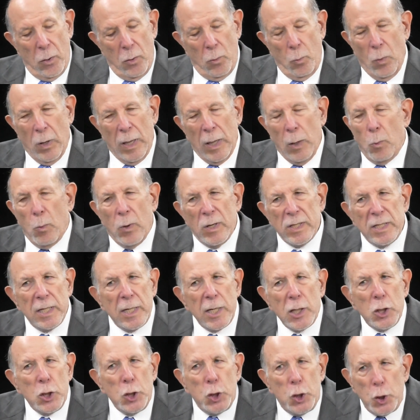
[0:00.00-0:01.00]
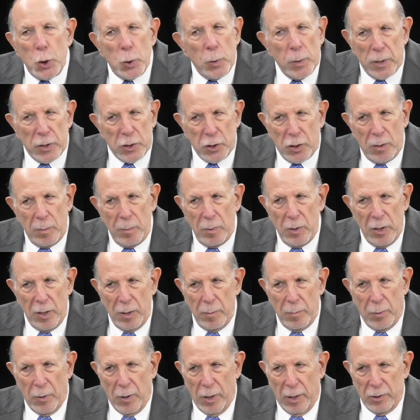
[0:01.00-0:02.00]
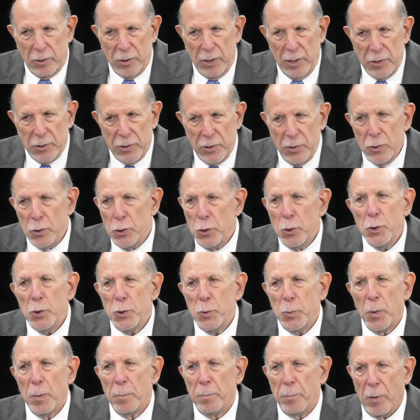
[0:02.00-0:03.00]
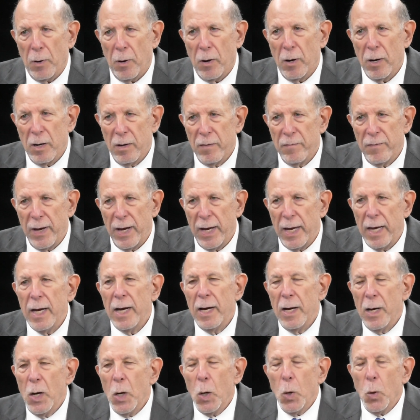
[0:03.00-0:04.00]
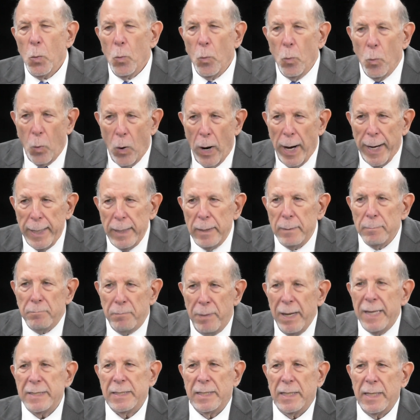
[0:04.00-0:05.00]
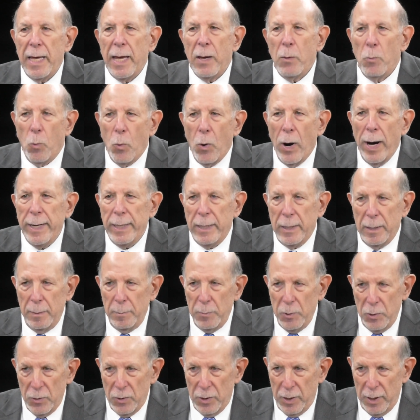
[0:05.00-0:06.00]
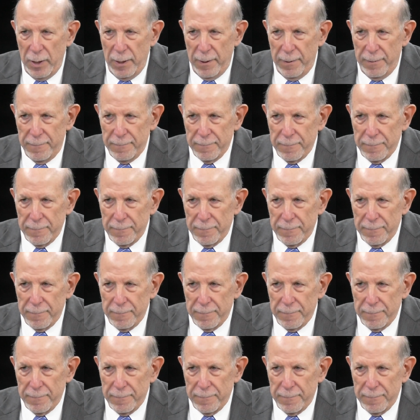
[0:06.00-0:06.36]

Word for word: well, it wasn't a Jewish community in Parkchester. Jews were part of a white, basically a white community,